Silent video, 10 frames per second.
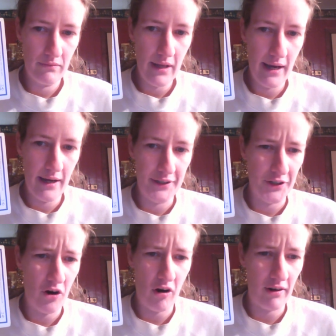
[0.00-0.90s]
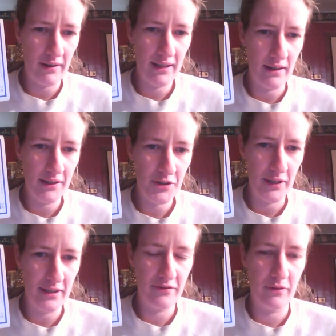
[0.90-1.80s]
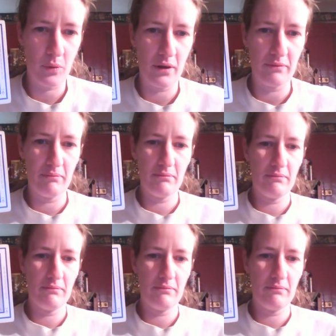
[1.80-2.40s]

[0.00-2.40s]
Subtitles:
And your heart cannot transform